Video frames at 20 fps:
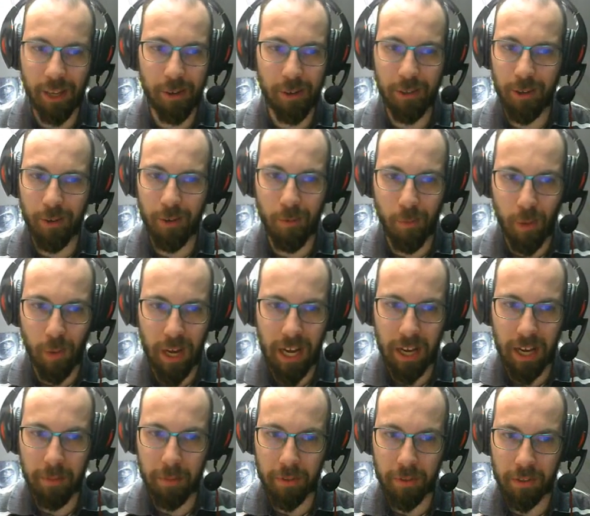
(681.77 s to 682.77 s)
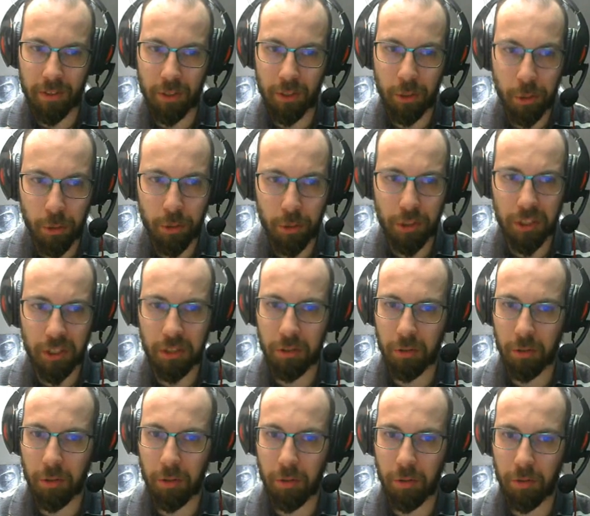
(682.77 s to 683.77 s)
I don't know why, but
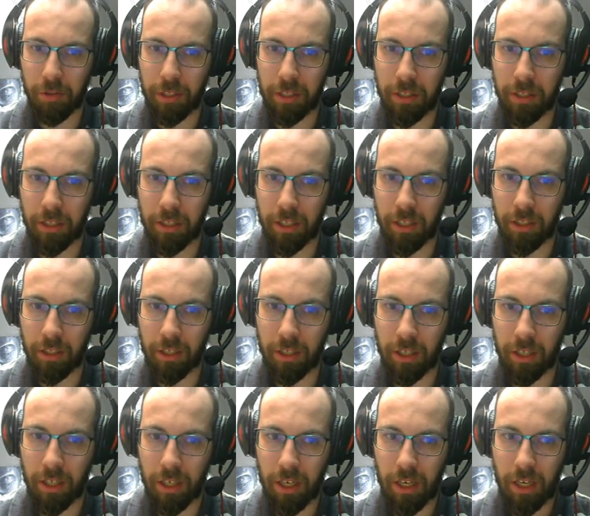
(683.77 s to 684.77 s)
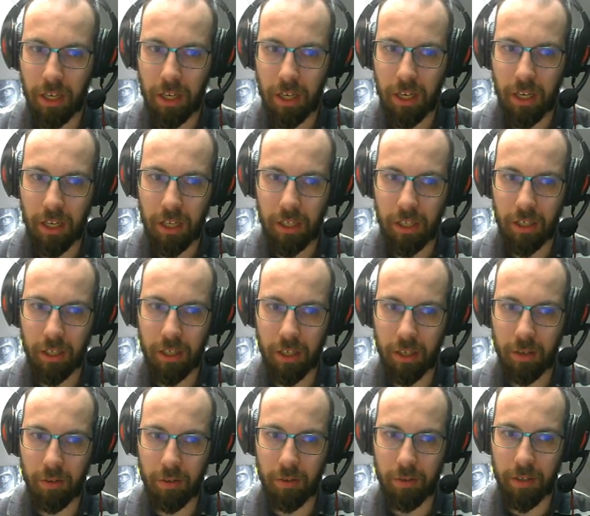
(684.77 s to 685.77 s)
using Torkoal this season,
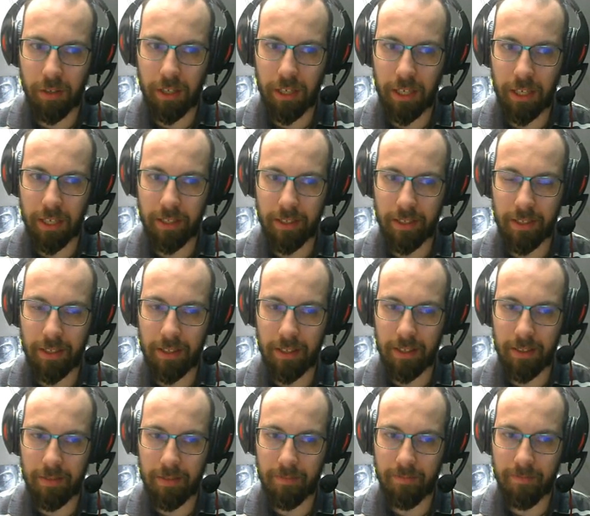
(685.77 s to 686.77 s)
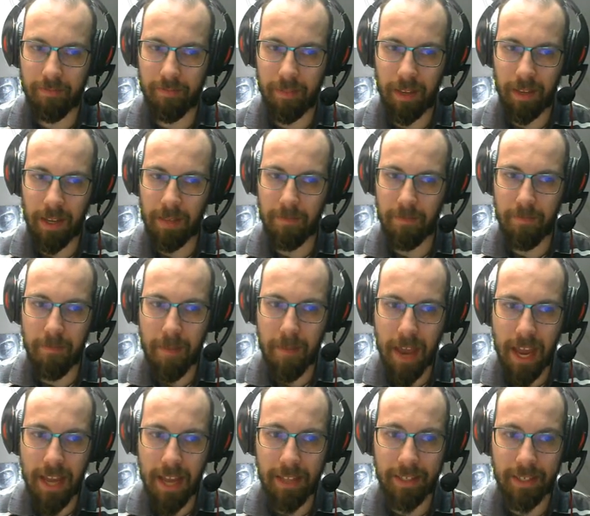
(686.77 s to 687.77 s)
you know, it
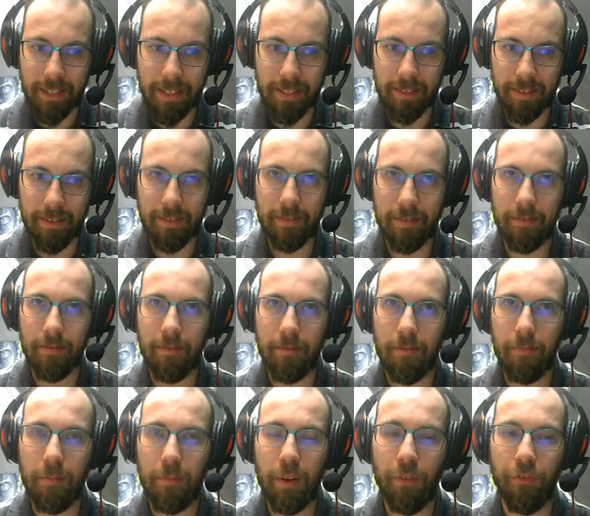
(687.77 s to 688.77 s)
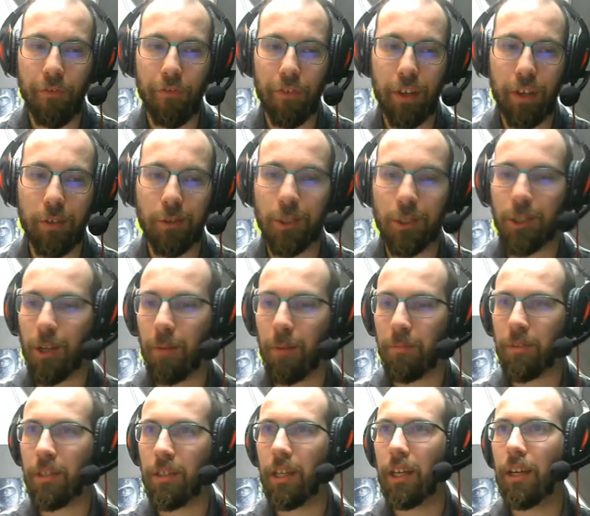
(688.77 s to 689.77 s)
made me feel
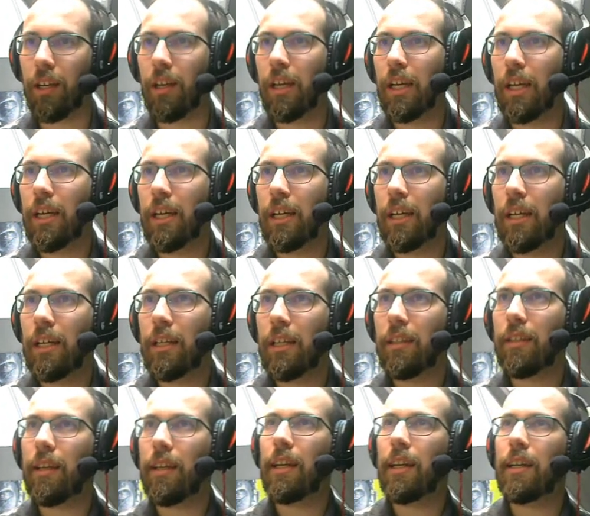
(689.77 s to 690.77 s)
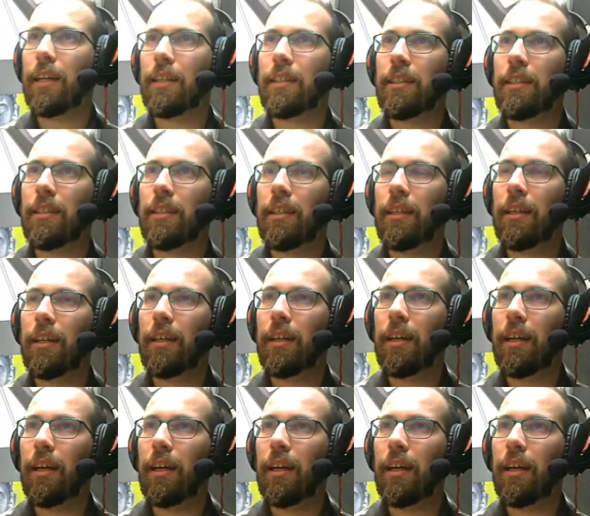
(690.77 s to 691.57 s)
something that